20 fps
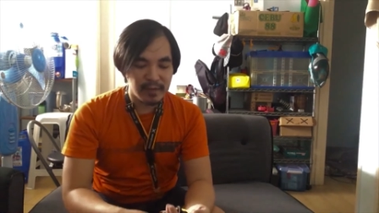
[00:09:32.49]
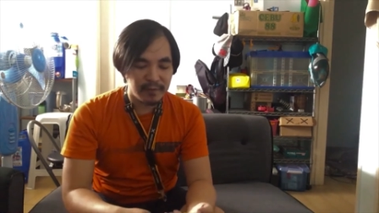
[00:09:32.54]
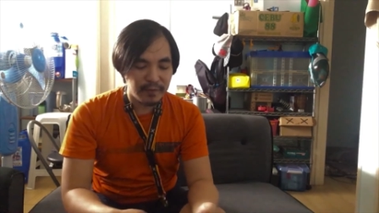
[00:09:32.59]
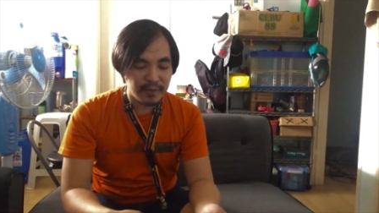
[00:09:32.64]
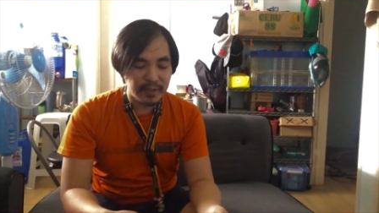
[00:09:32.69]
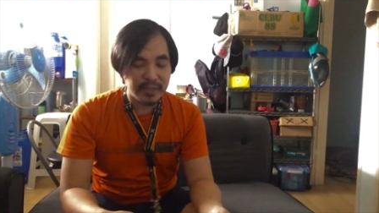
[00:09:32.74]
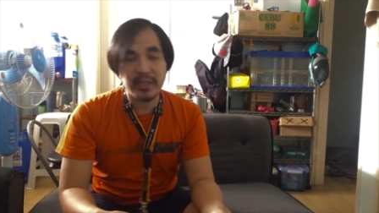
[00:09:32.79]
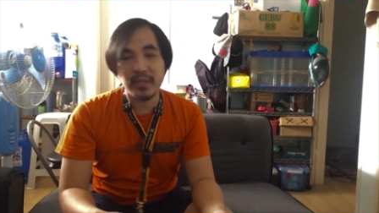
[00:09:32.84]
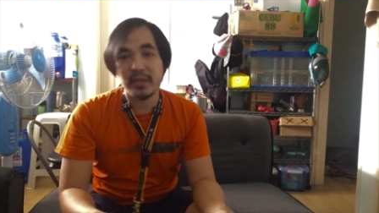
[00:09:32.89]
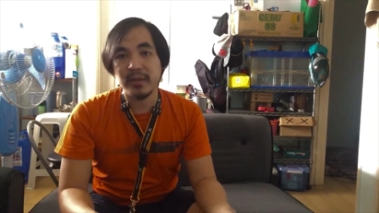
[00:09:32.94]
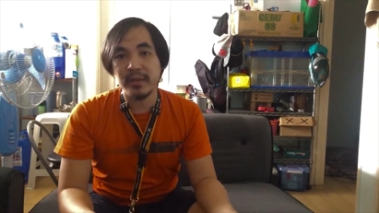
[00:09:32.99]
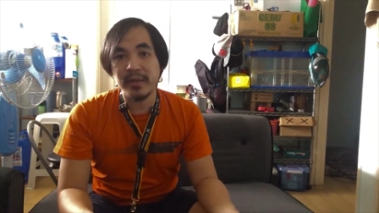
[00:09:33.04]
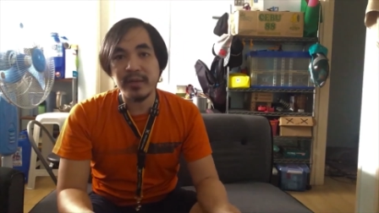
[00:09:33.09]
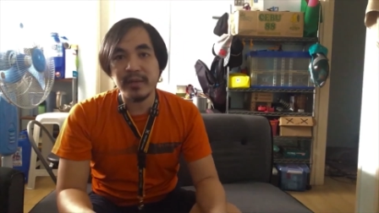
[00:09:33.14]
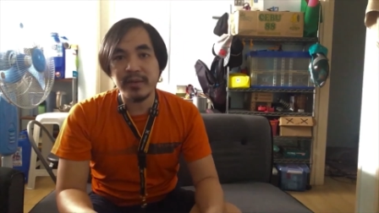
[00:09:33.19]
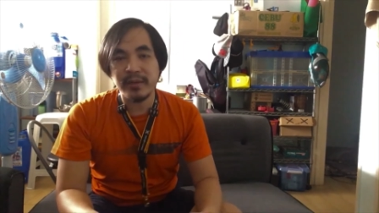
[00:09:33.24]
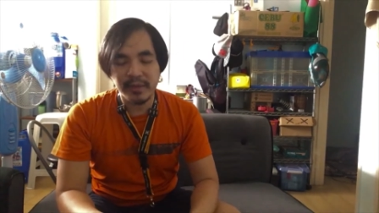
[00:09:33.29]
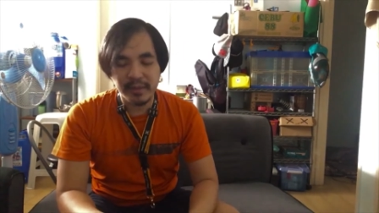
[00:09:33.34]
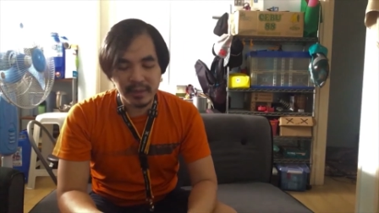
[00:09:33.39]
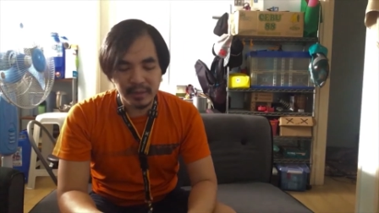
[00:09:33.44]
It's a
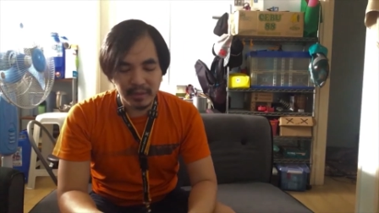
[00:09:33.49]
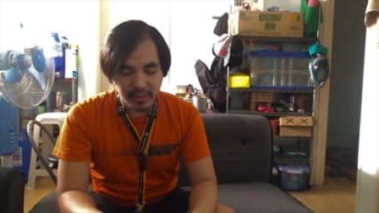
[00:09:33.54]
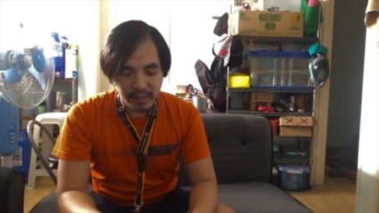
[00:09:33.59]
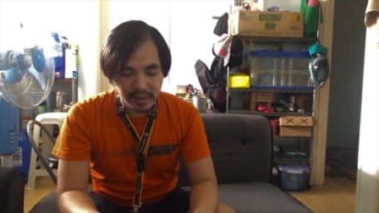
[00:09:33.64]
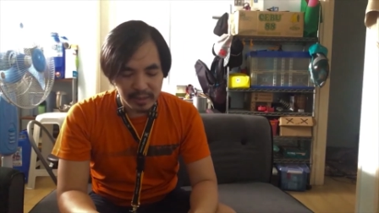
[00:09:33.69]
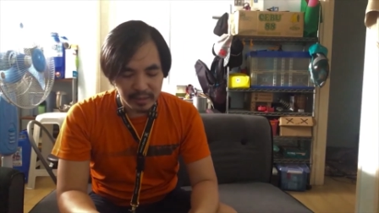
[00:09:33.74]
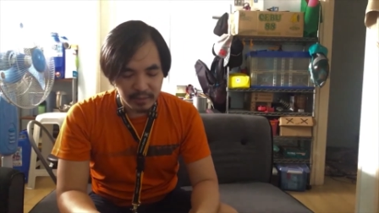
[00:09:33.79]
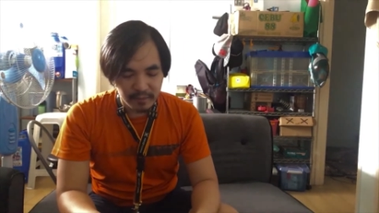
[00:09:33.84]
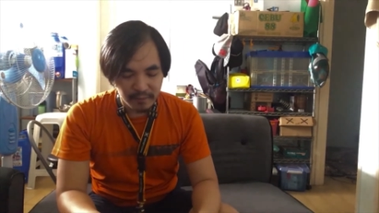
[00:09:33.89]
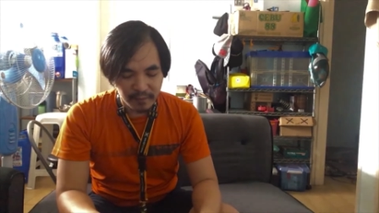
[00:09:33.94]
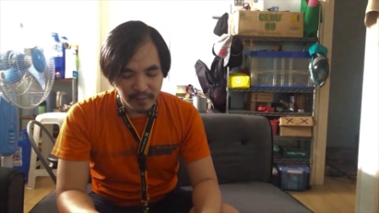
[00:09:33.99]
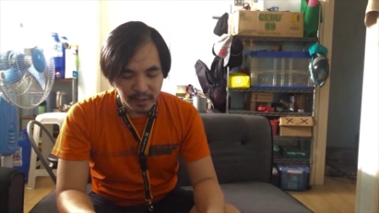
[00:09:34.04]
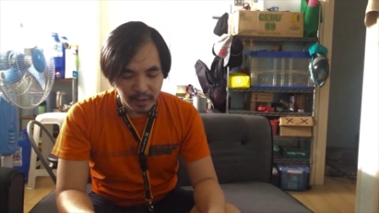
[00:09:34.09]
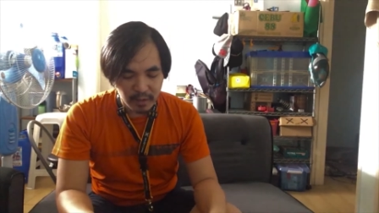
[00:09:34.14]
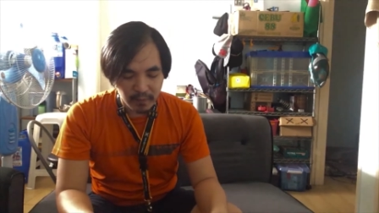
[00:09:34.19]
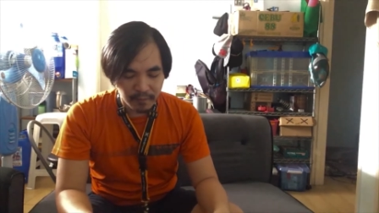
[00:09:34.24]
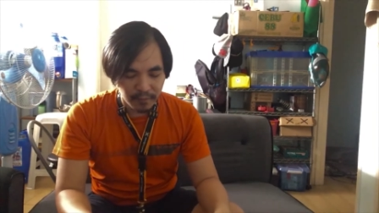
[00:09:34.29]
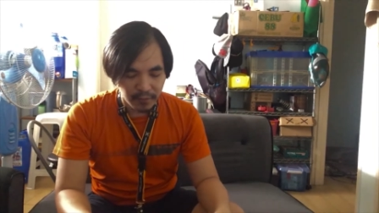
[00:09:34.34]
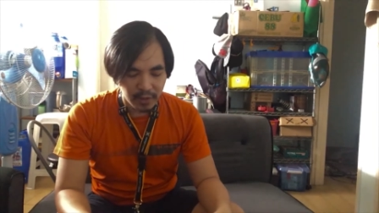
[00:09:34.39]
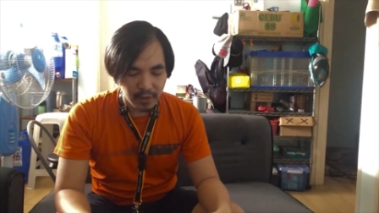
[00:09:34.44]
really great, very
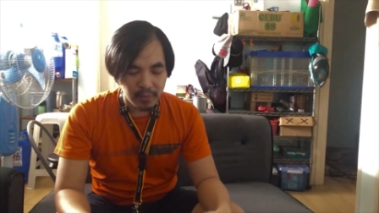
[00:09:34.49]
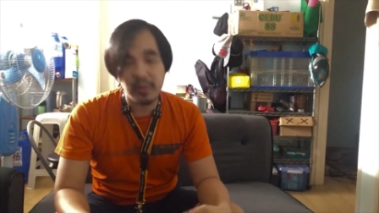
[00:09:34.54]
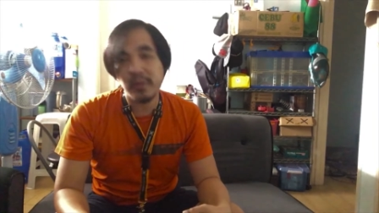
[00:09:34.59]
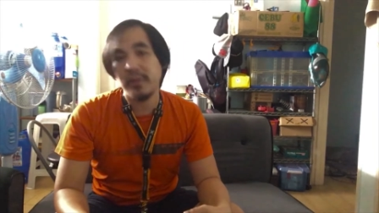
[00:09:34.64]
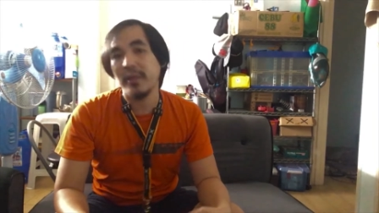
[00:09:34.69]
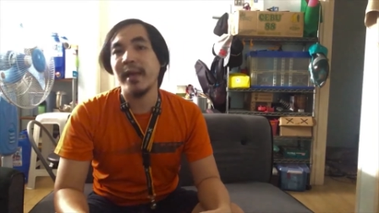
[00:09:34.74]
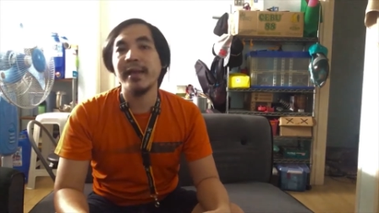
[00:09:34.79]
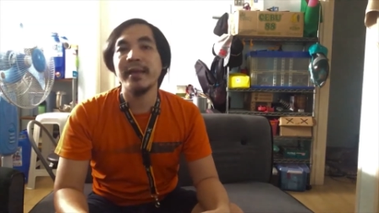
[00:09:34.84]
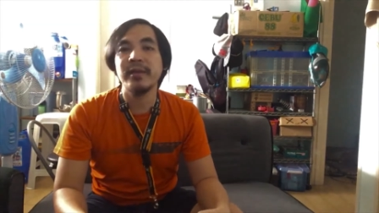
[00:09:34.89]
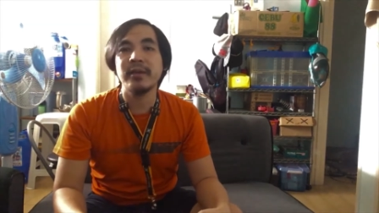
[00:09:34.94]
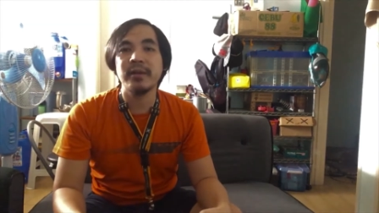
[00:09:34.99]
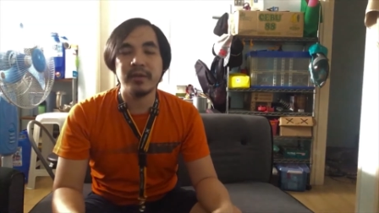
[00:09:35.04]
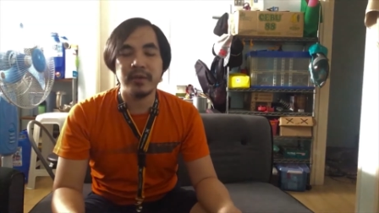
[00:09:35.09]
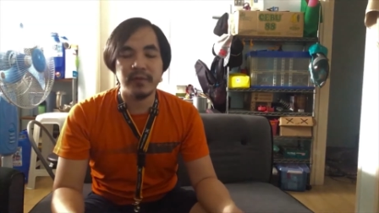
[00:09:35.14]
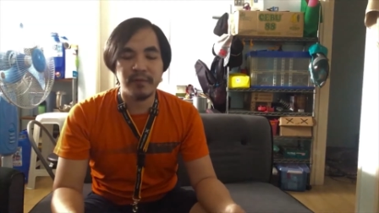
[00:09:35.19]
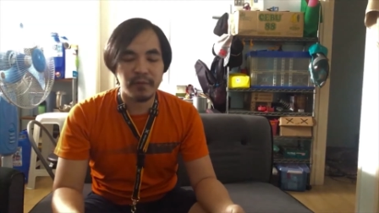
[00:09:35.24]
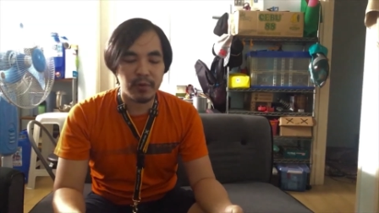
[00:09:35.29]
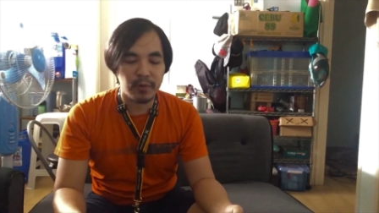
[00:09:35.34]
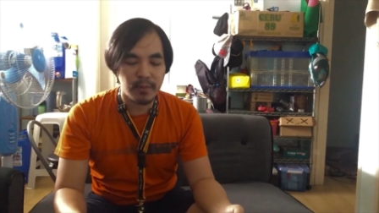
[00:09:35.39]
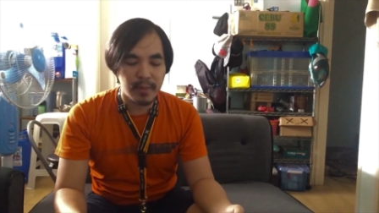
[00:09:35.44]
comfortable lanyard
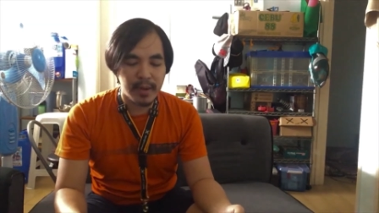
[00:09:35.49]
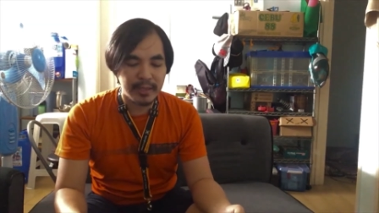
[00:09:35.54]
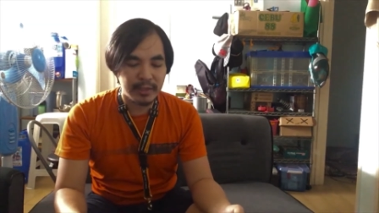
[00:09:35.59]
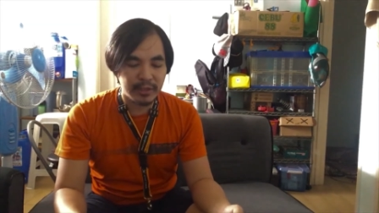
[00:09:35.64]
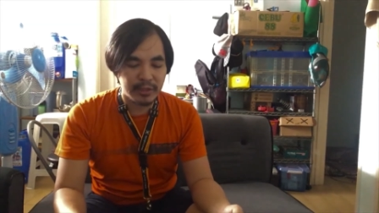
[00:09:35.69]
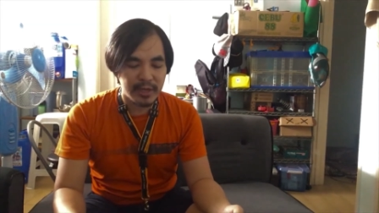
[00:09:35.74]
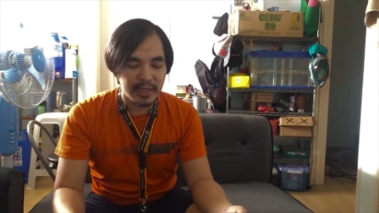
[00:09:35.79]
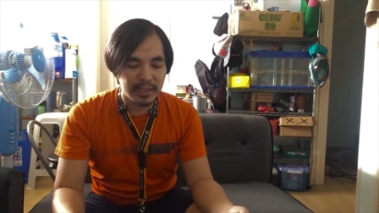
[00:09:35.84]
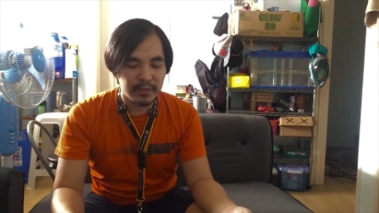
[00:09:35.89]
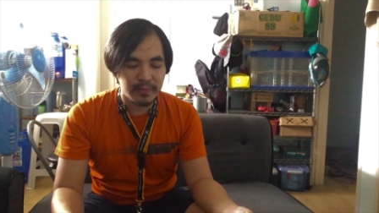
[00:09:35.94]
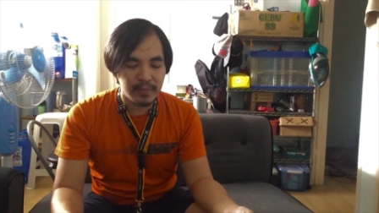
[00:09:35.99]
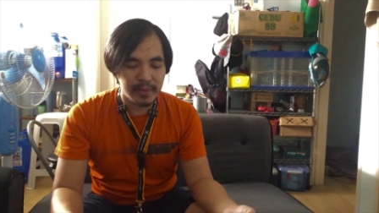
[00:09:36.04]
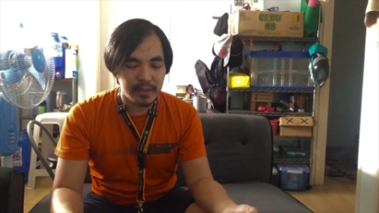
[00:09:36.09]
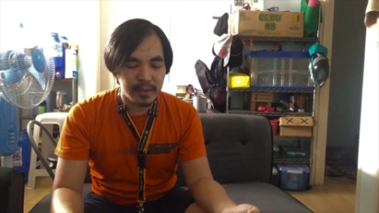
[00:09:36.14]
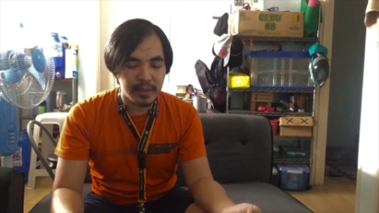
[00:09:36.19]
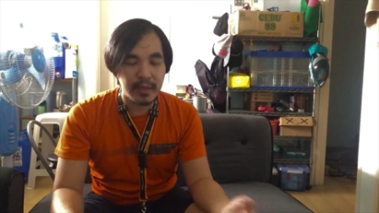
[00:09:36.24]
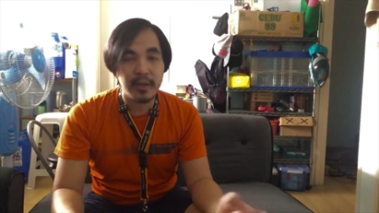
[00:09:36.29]
for my transmitter.